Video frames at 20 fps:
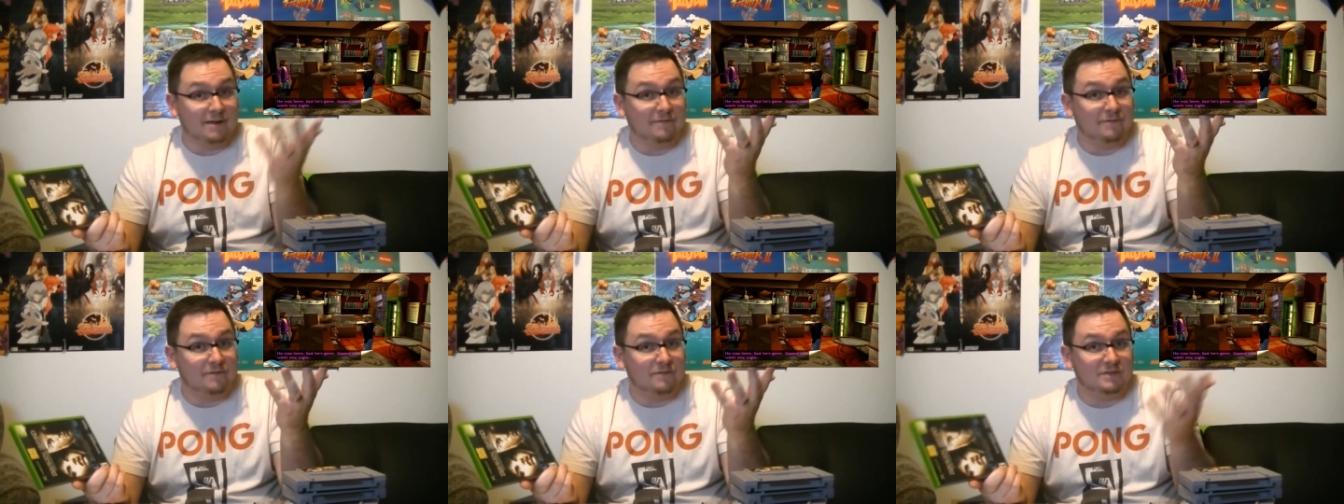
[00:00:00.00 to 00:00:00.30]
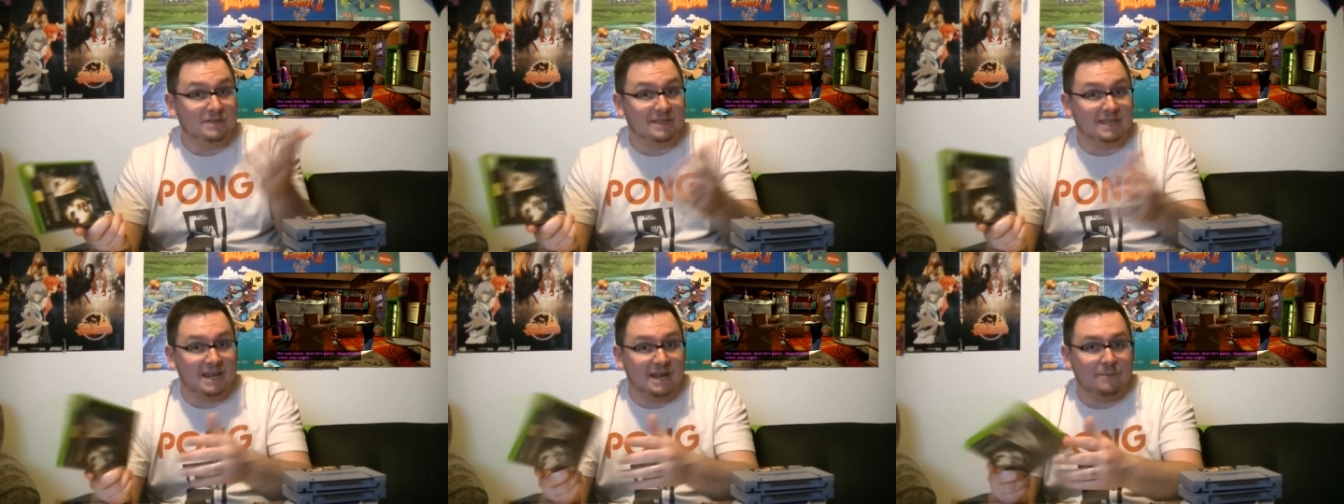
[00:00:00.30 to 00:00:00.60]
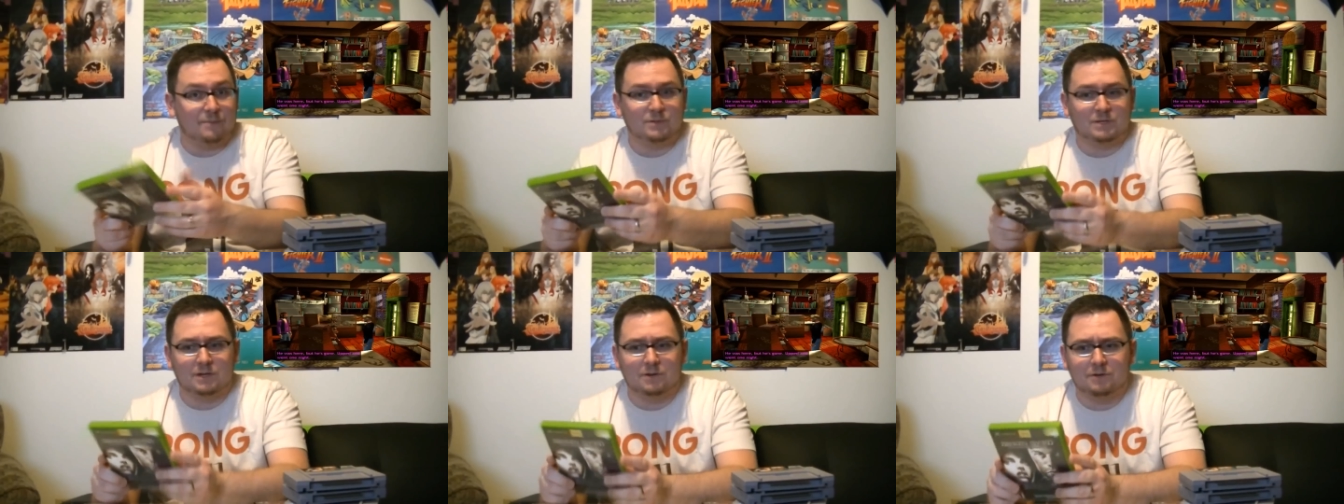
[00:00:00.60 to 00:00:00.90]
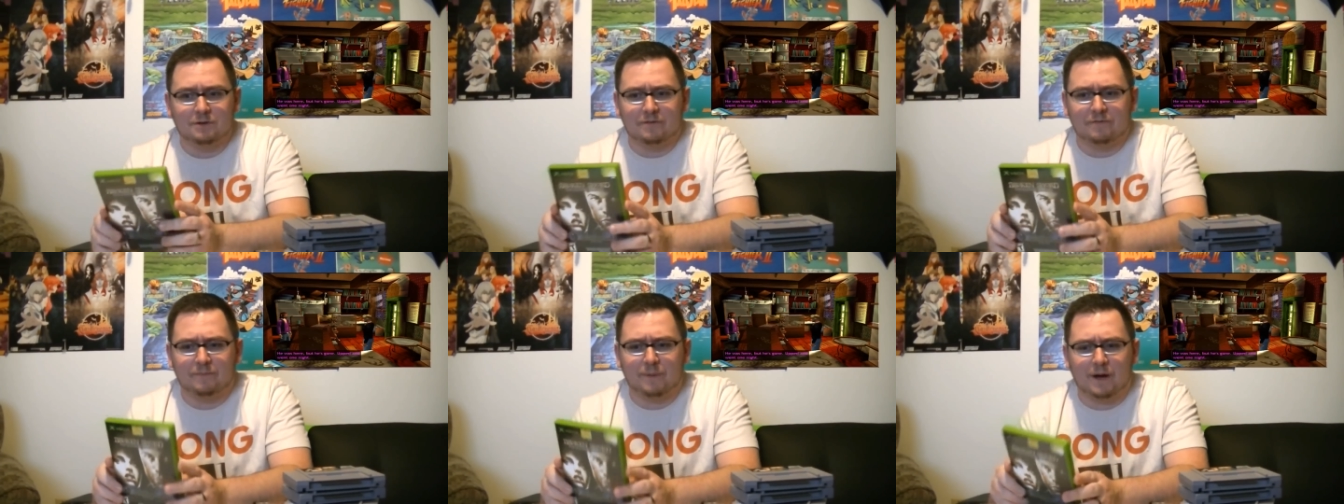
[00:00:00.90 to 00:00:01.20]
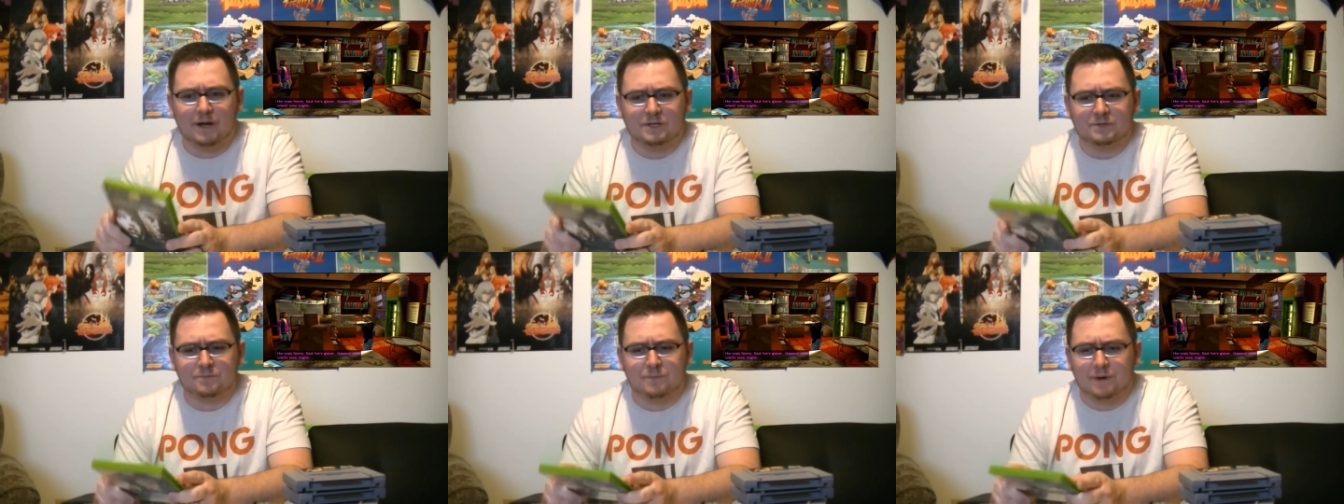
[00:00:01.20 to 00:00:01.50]
if you've seen that episode of
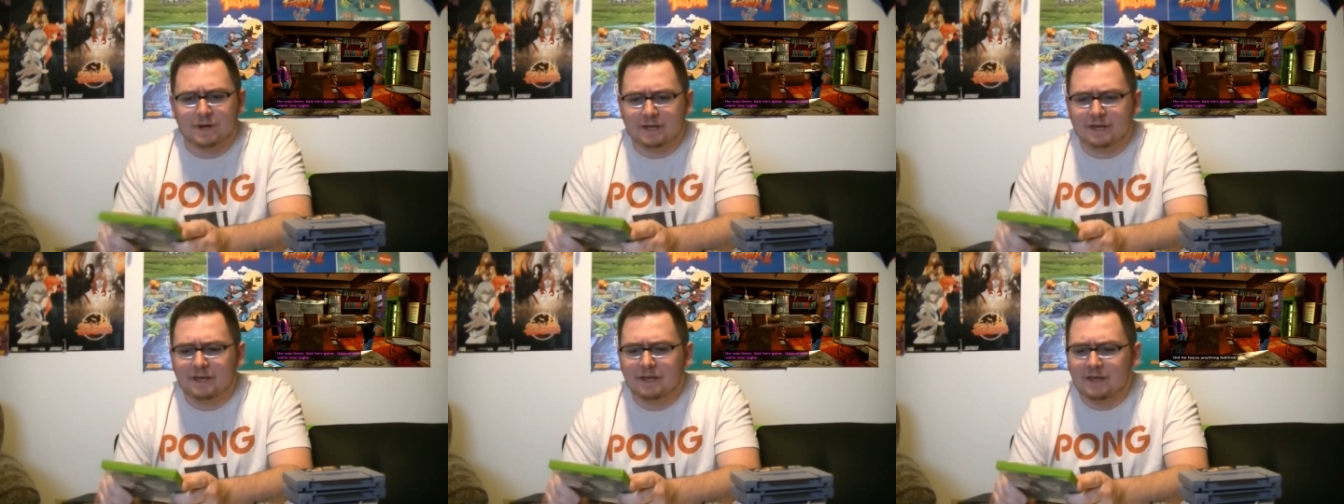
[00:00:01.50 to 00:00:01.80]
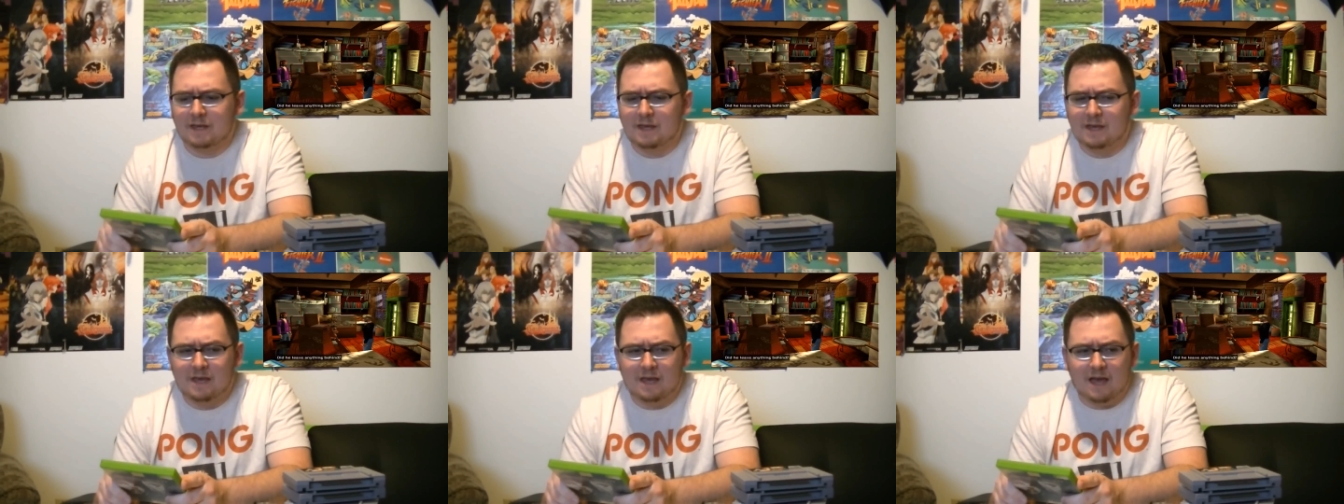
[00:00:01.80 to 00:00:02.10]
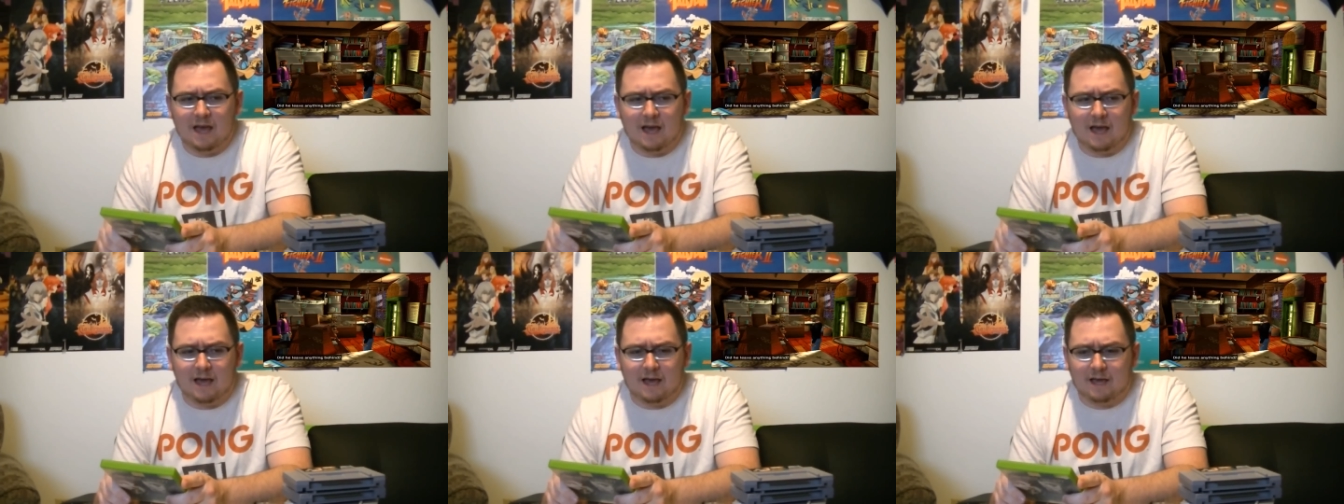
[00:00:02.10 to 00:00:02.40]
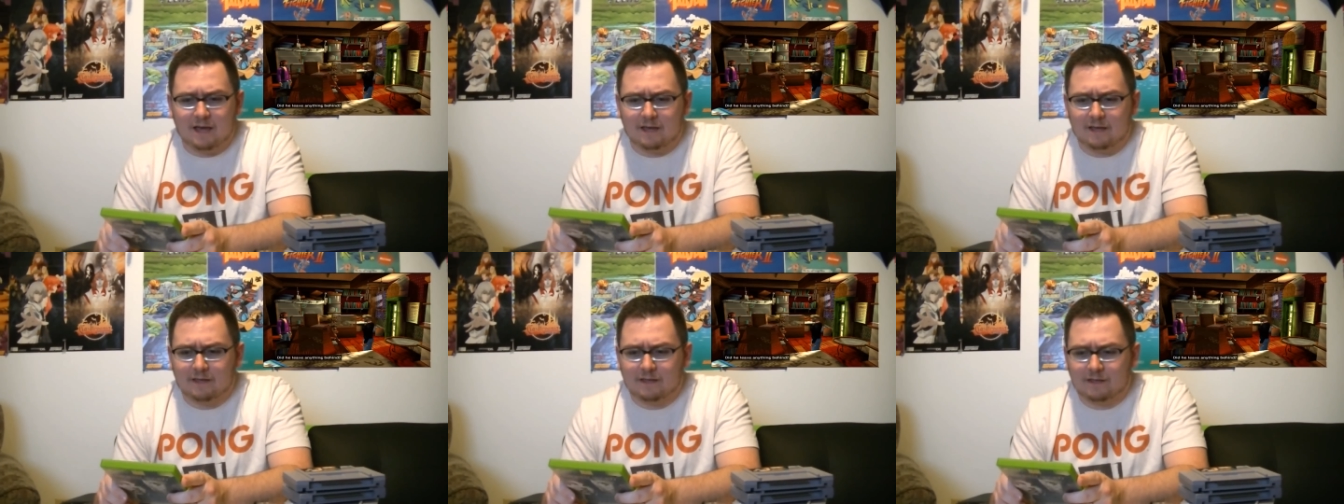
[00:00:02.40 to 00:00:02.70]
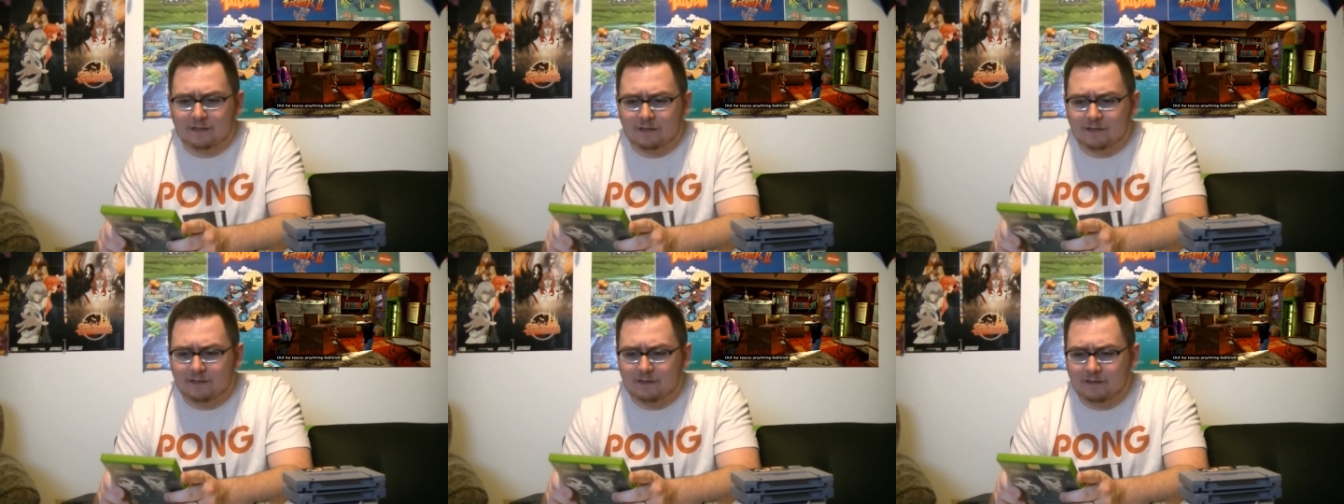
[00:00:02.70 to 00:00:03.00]
Pause Break, did he leave anything uh,
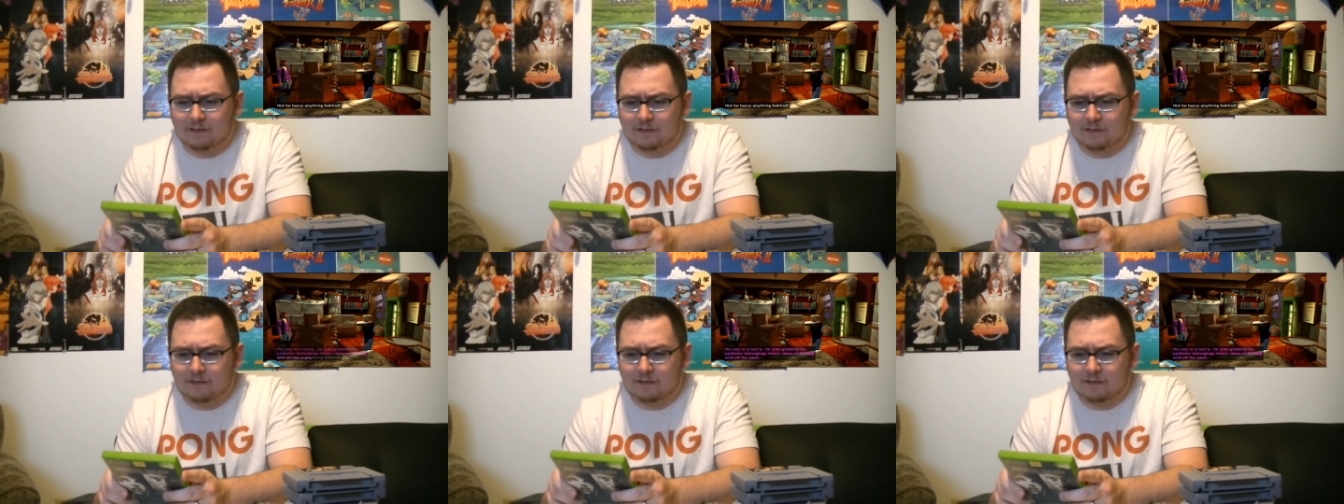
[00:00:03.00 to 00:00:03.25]
behind?